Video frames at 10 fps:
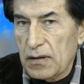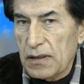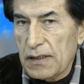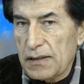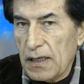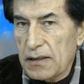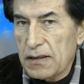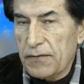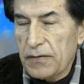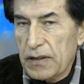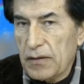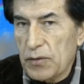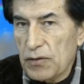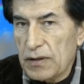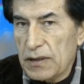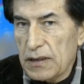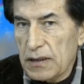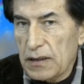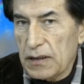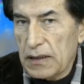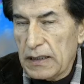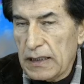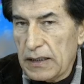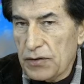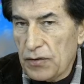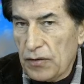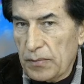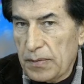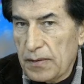the scientific community in Europe